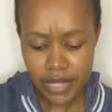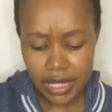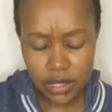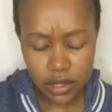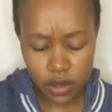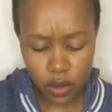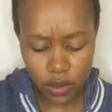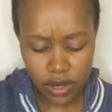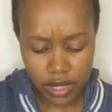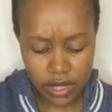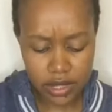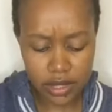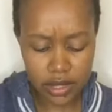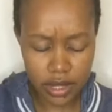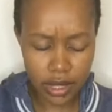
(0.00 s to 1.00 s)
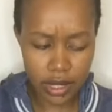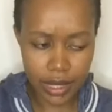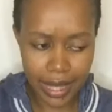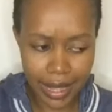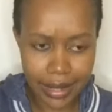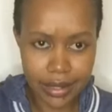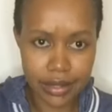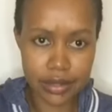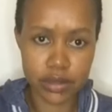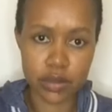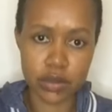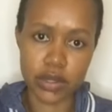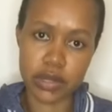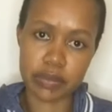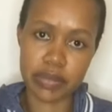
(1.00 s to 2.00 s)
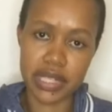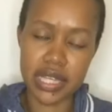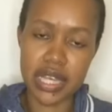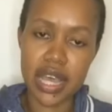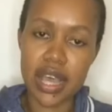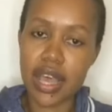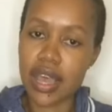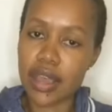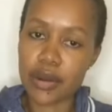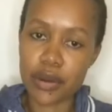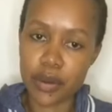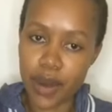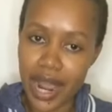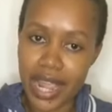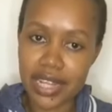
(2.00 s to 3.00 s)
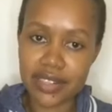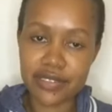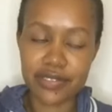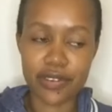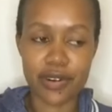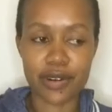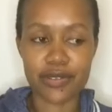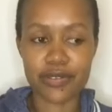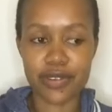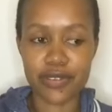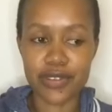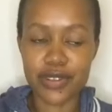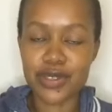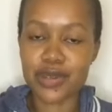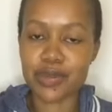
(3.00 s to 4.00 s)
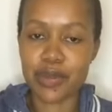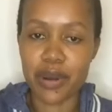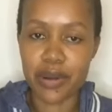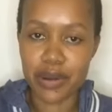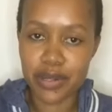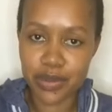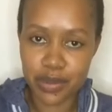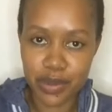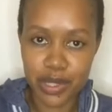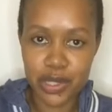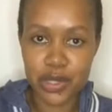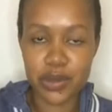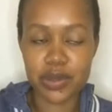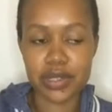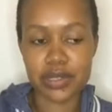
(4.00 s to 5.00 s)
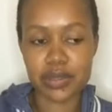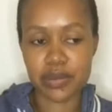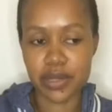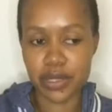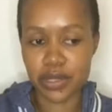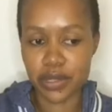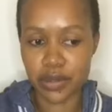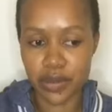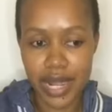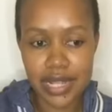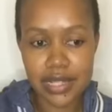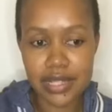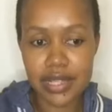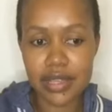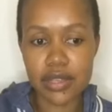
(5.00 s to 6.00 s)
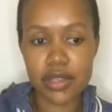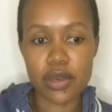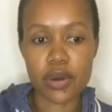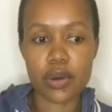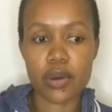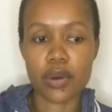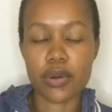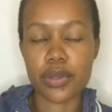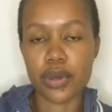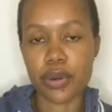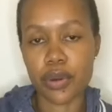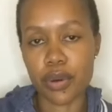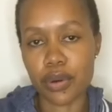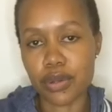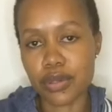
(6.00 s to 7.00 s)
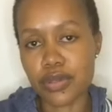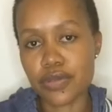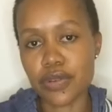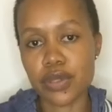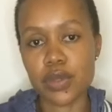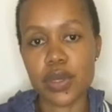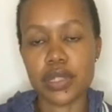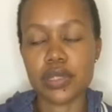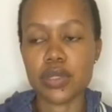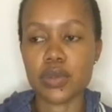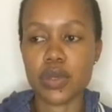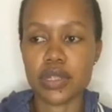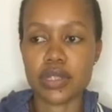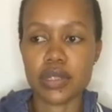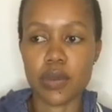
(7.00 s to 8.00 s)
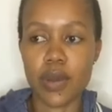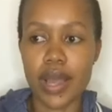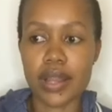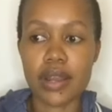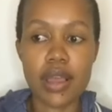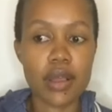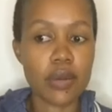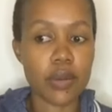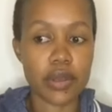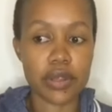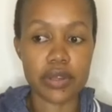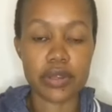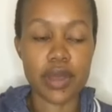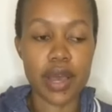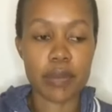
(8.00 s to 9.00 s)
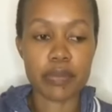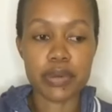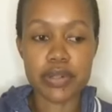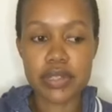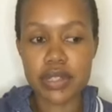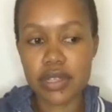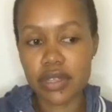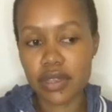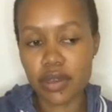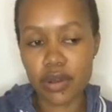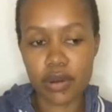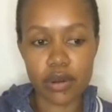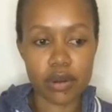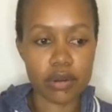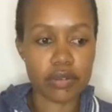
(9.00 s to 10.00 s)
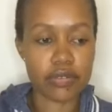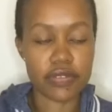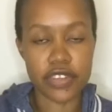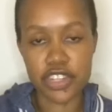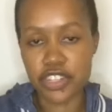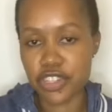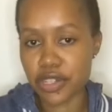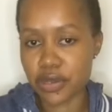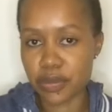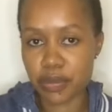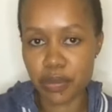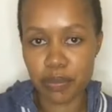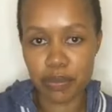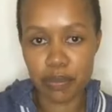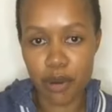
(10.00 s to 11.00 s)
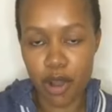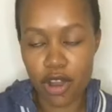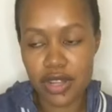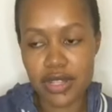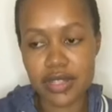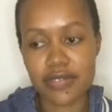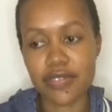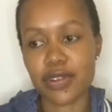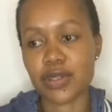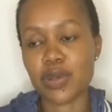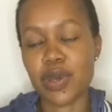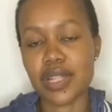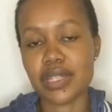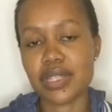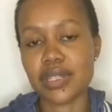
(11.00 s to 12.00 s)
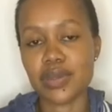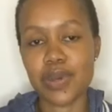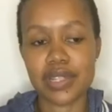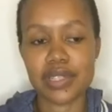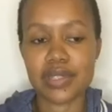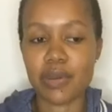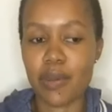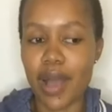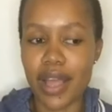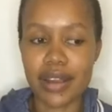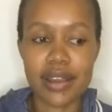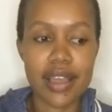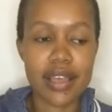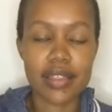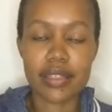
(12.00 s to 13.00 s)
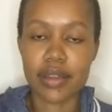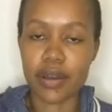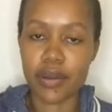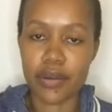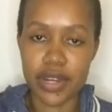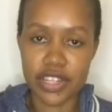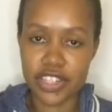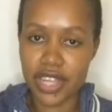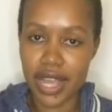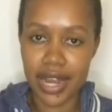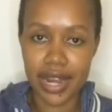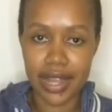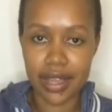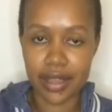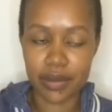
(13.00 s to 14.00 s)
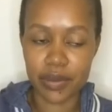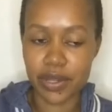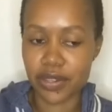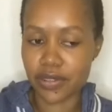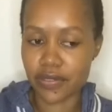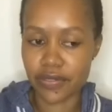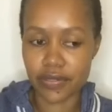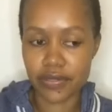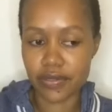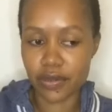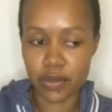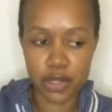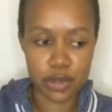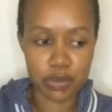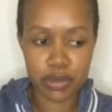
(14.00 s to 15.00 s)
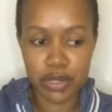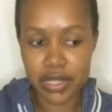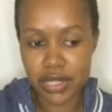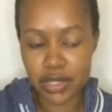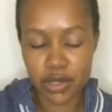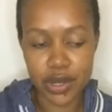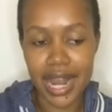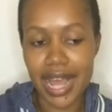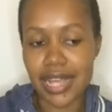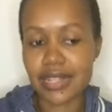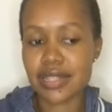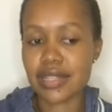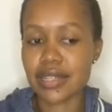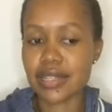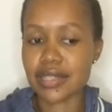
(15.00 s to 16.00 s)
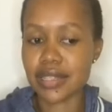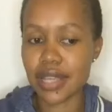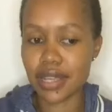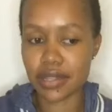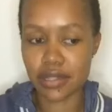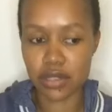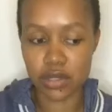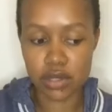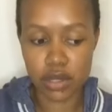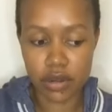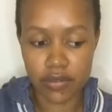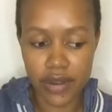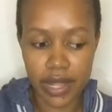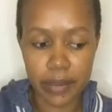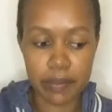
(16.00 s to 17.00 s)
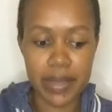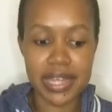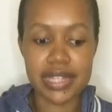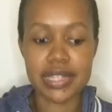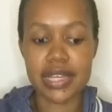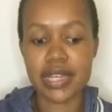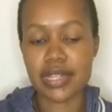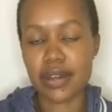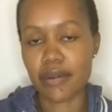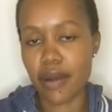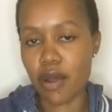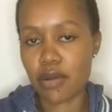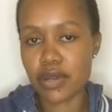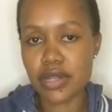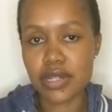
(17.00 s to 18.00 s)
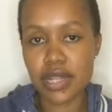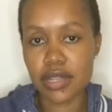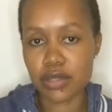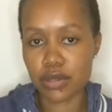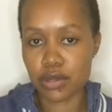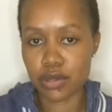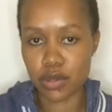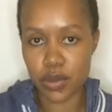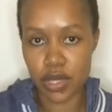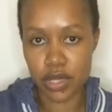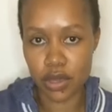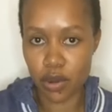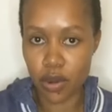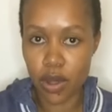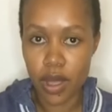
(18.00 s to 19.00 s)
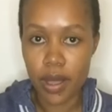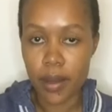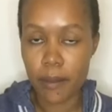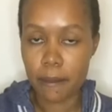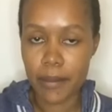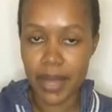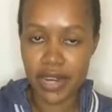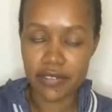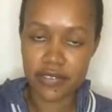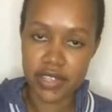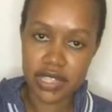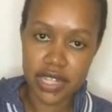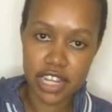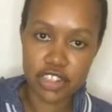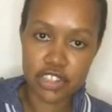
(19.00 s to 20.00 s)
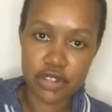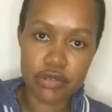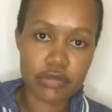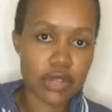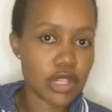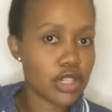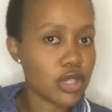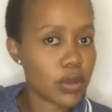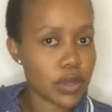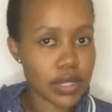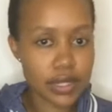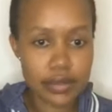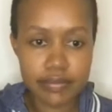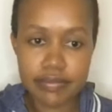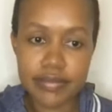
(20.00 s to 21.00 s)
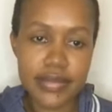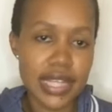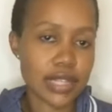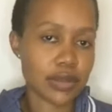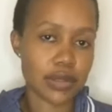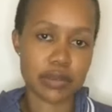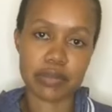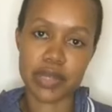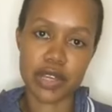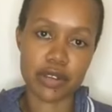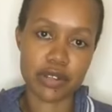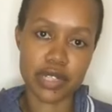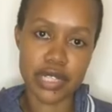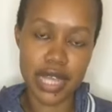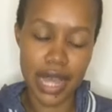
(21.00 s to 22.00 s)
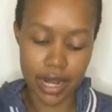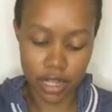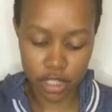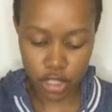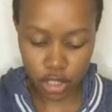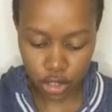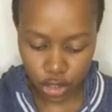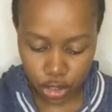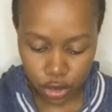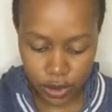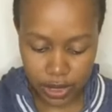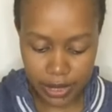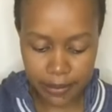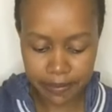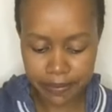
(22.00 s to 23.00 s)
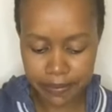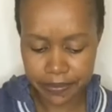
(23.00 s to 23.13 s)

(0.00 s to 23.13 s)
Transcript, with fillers: So this candle will be right for tomorrow's ritual. When you're writing your goals for 2021, when you are putting your vision board for 2021, the orange color, when you light it and you sort of like meditate around it as you're doing your manifestation ritual, it will be a good color to use.